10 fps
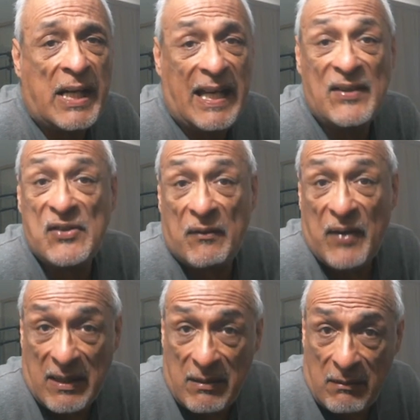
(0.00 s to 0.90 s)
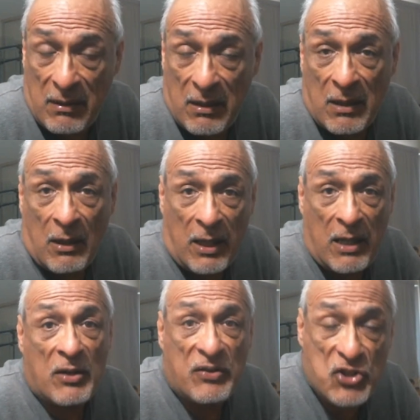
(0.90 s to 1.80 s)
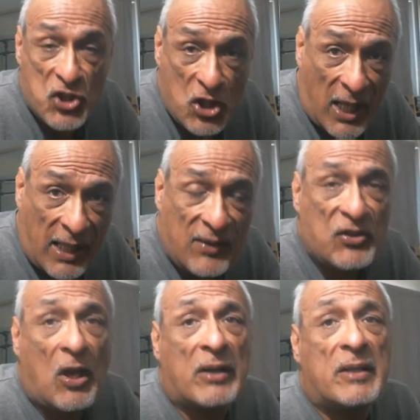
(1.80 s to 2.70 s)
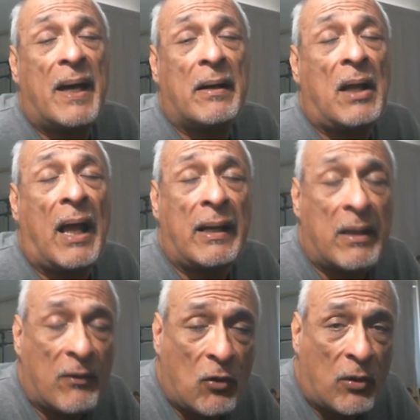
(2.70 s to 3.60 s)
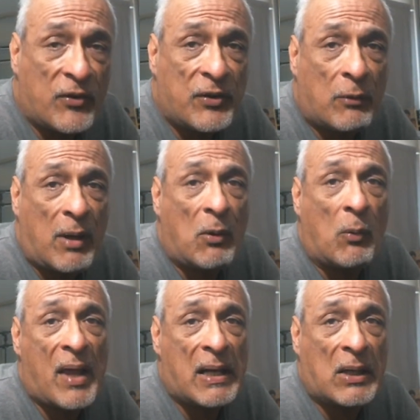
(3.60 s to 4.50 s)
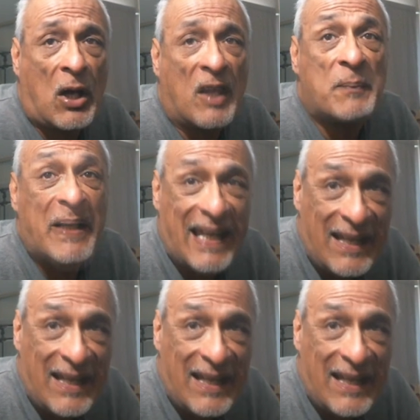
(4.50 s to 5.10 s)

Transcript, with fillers: Dean, East of Eden. You know, Giants talked about a lot, and of course, uh, Rebel Without a Cause.